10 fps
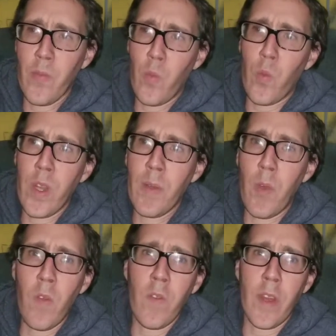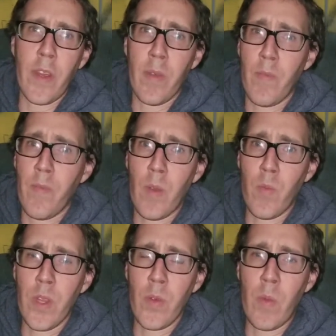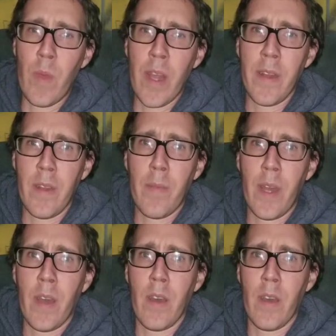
when I'm over there, I'm really reminded about